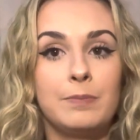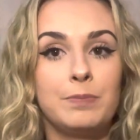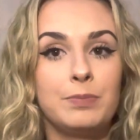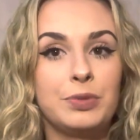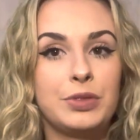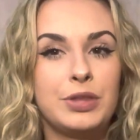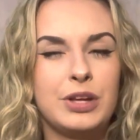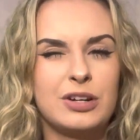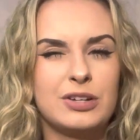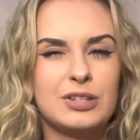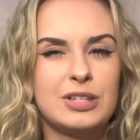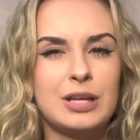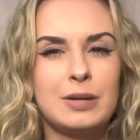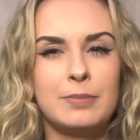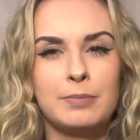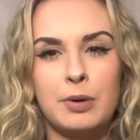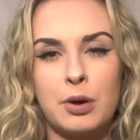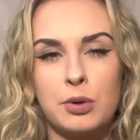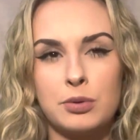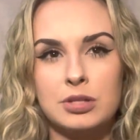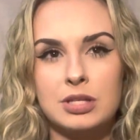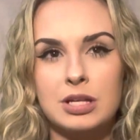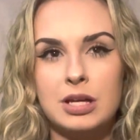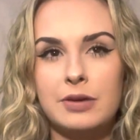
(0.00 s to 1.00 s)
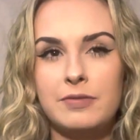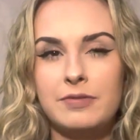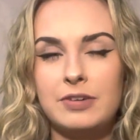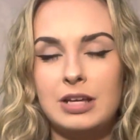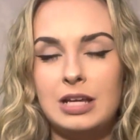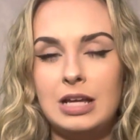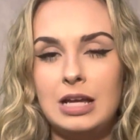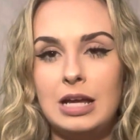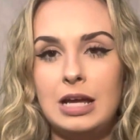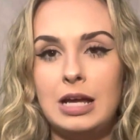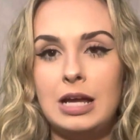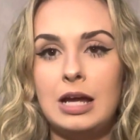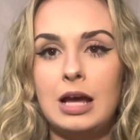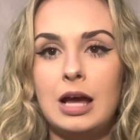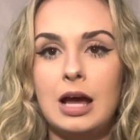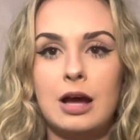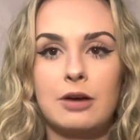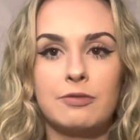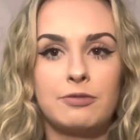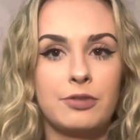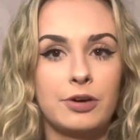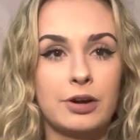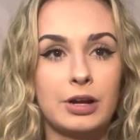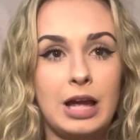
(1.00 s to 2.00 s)
There's impulsivity,
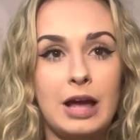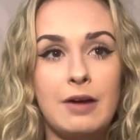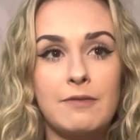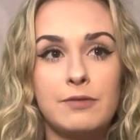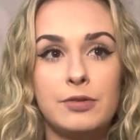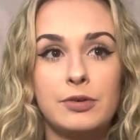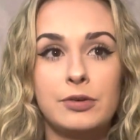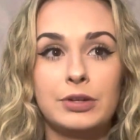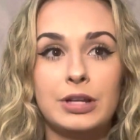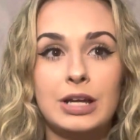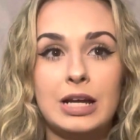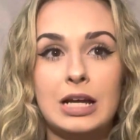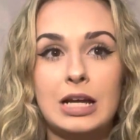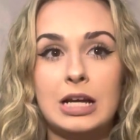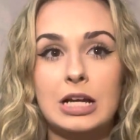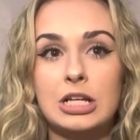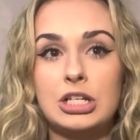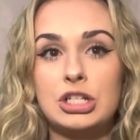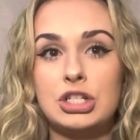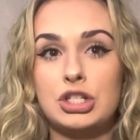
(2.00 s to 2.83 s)
forgetfulness,